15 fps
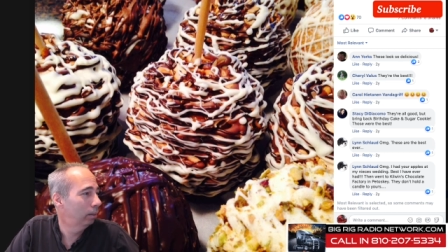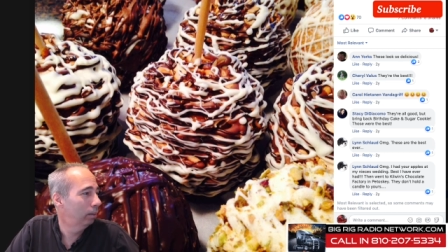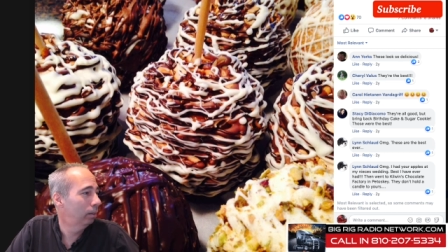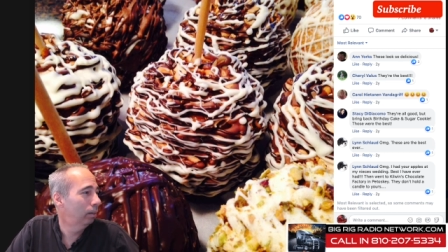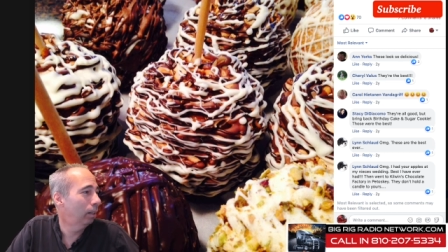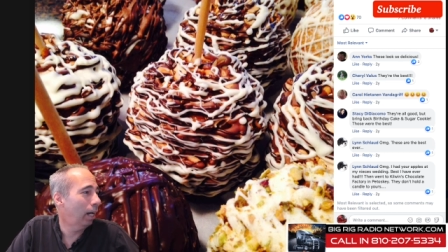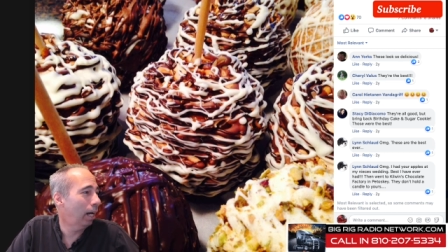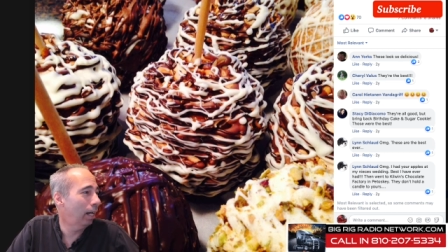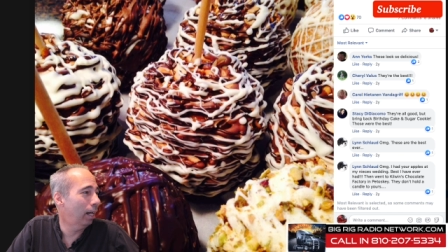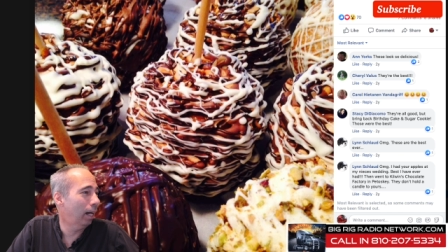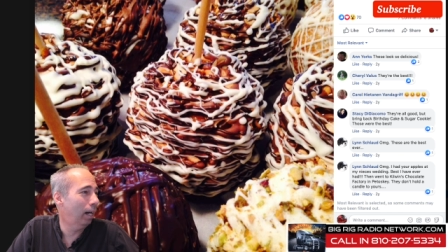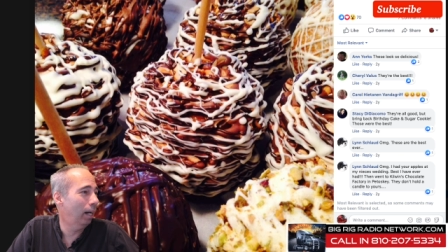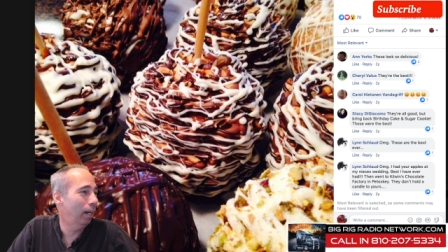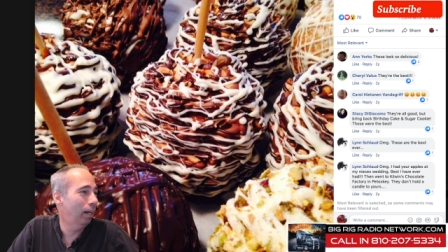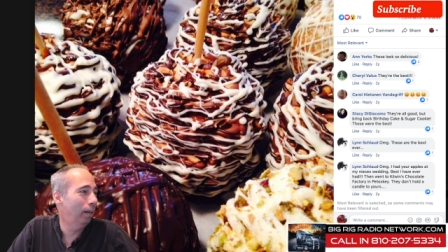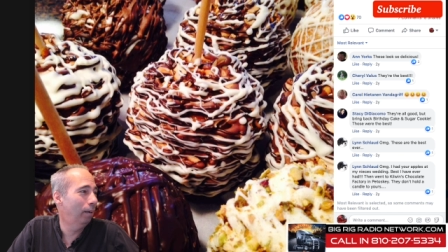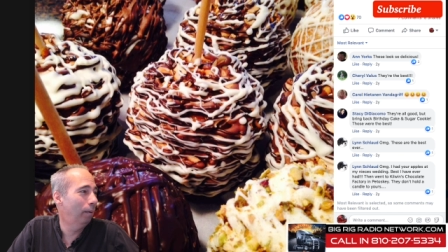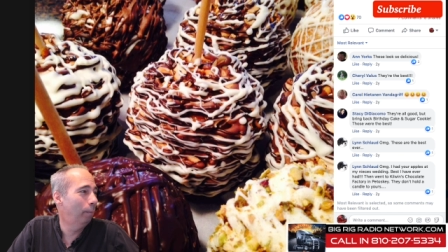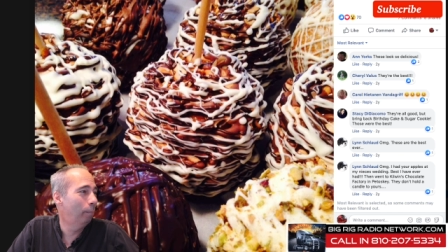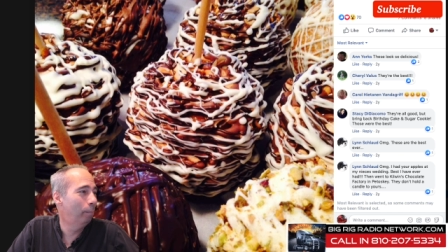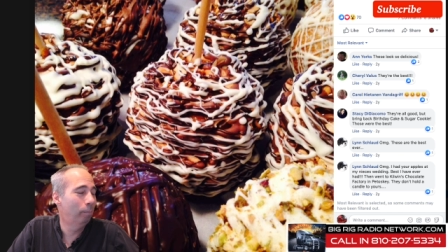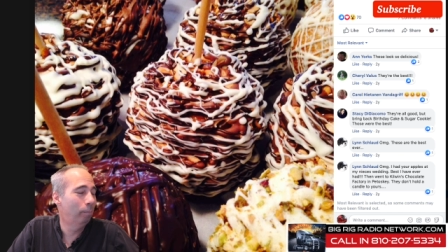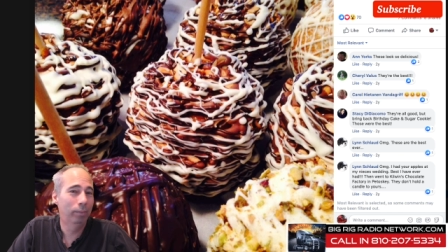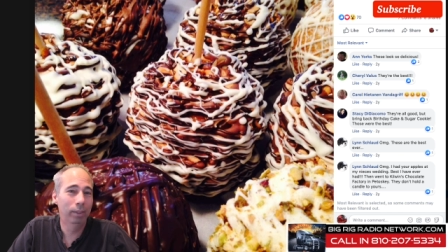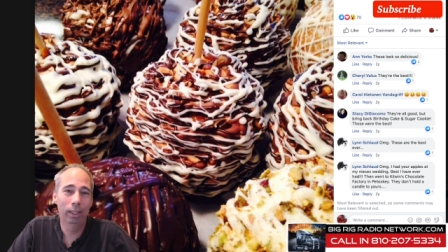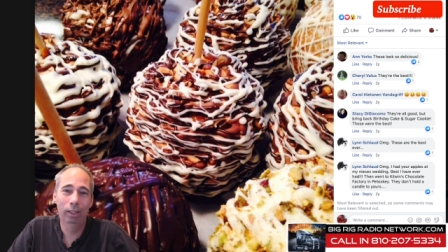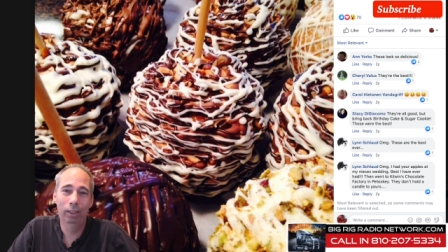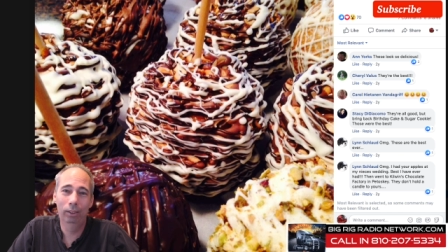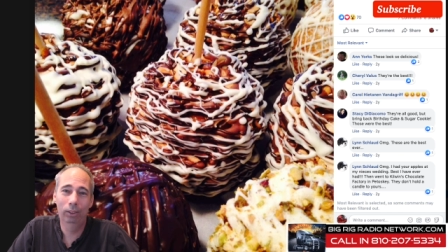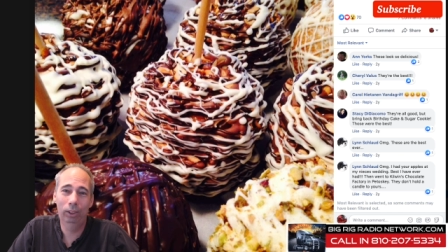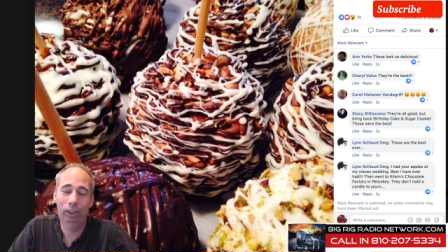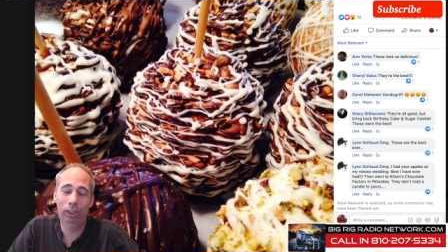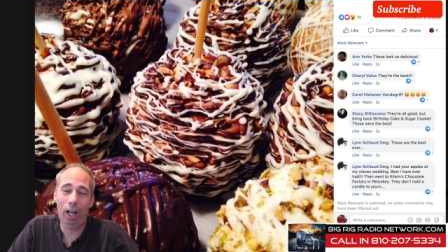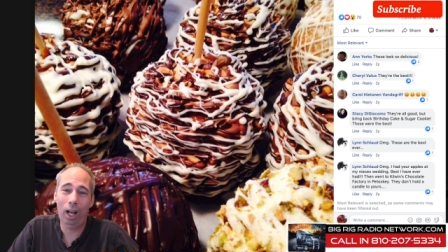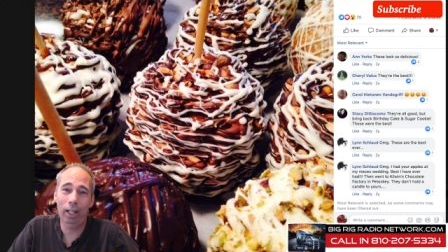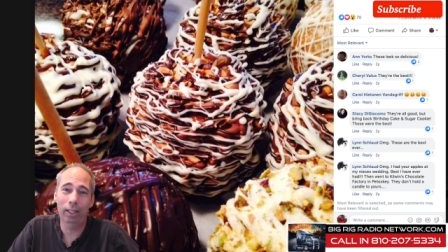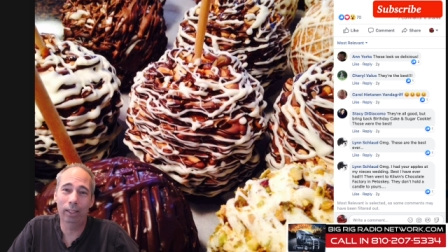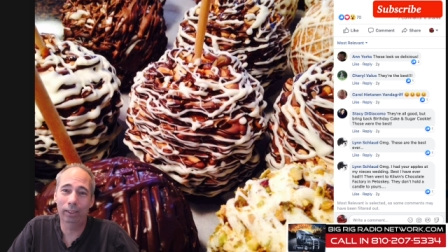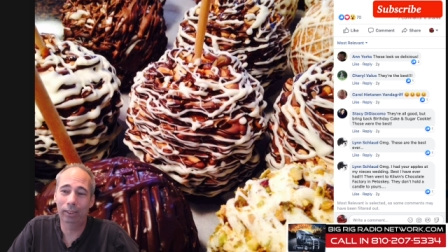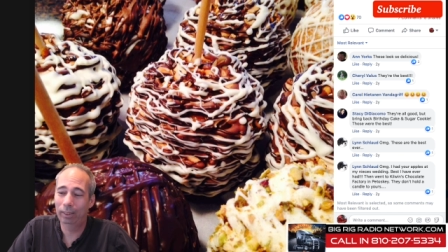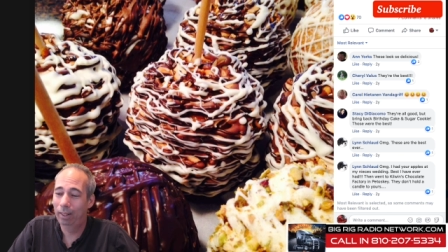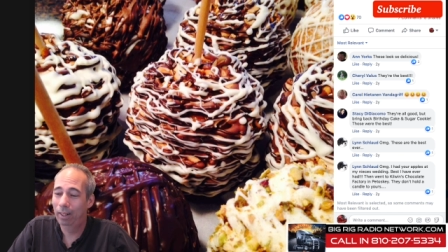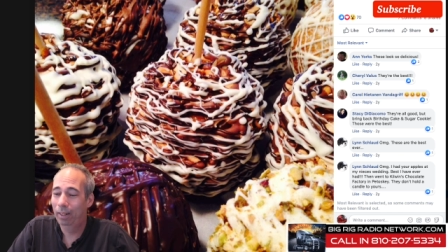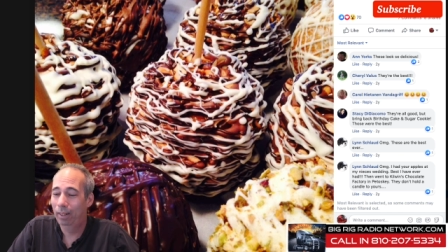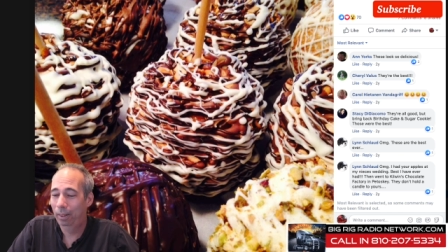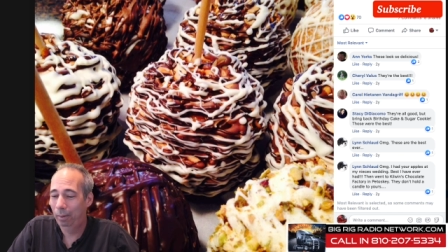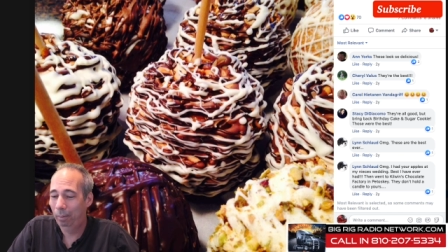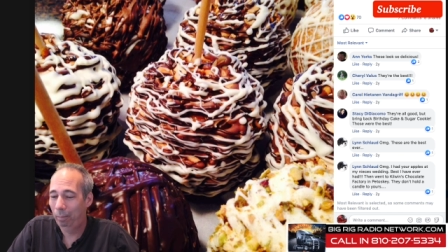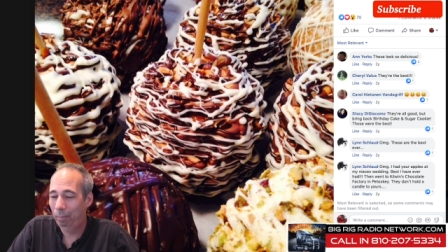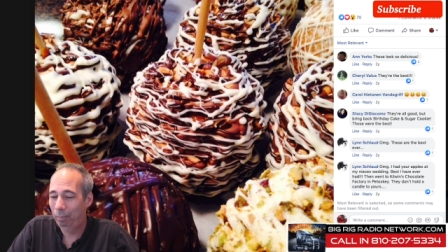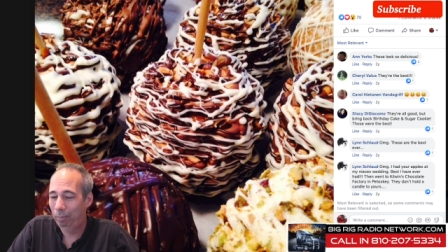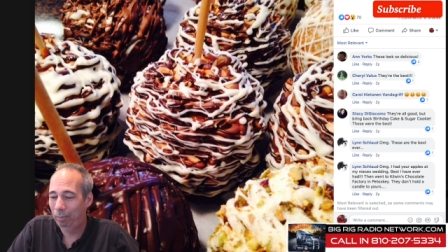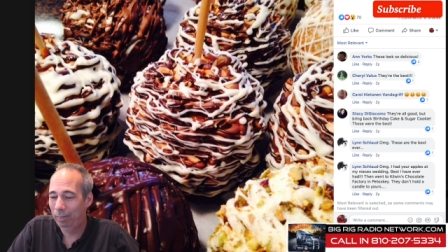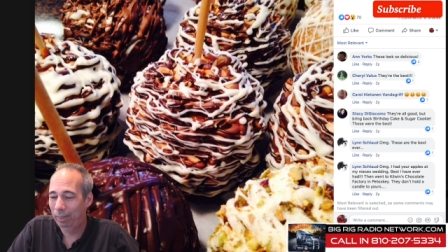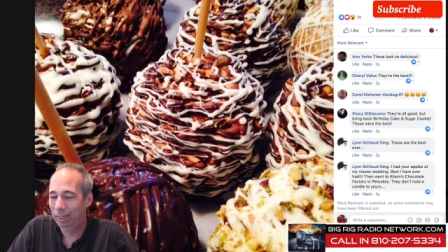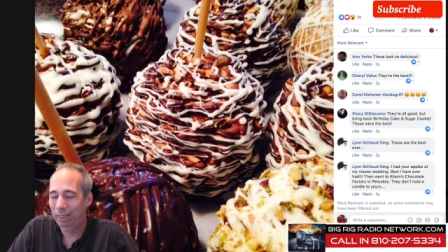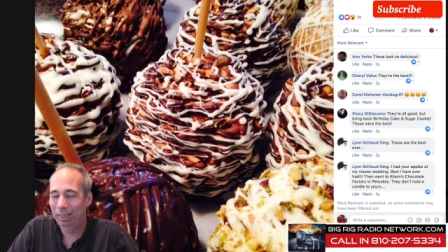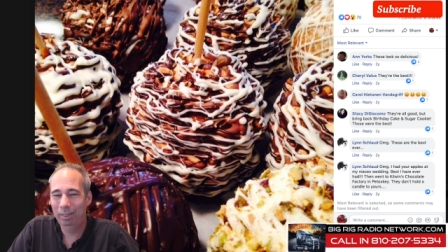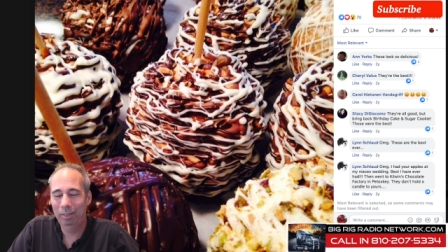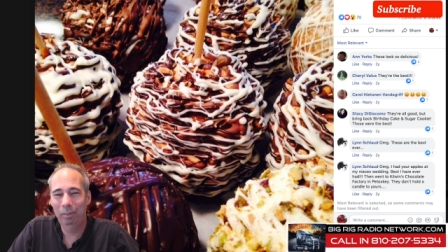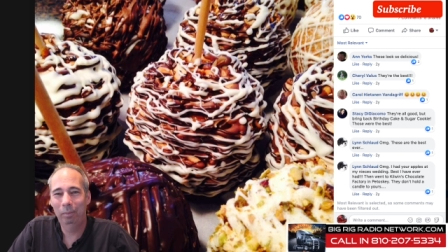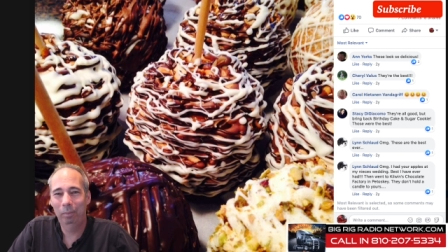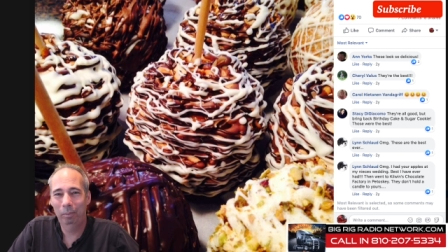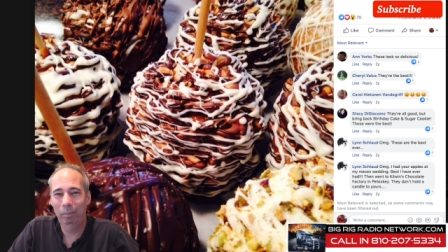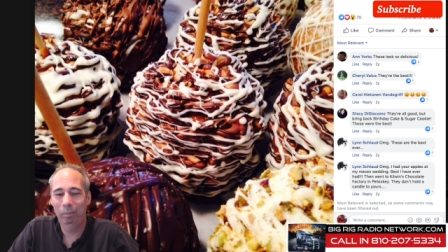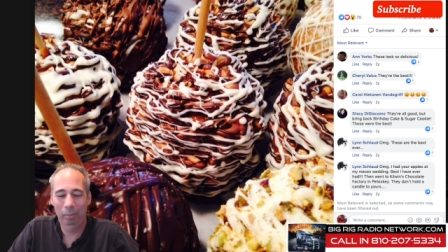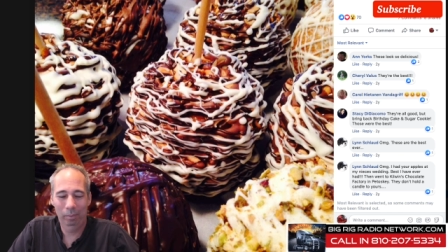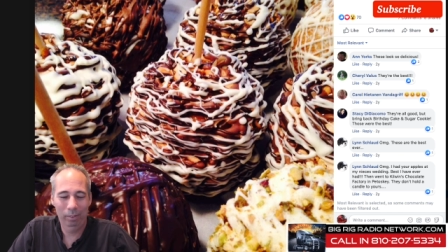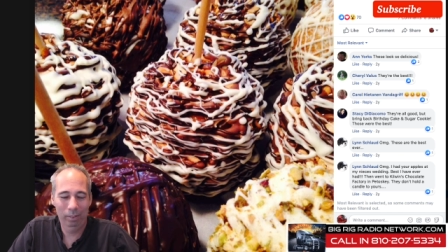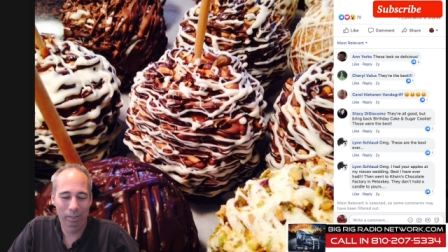Science. Science. I know what Skype is. I just I just don't have it.